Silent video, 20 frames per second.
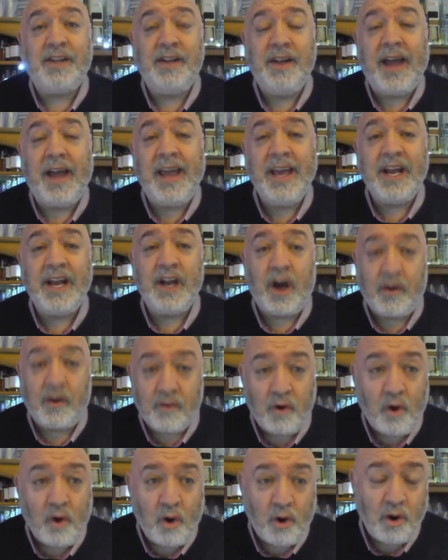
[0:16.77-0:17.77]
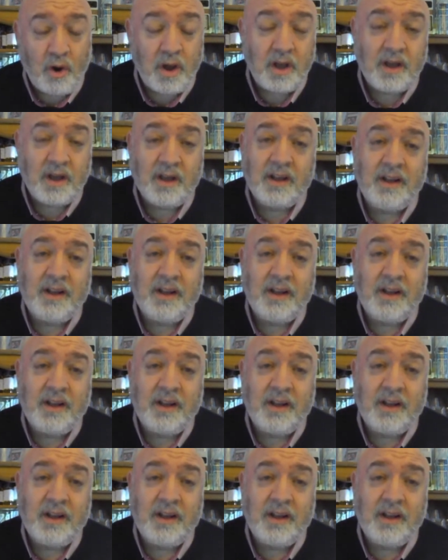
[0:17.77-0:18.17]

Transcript: night in a row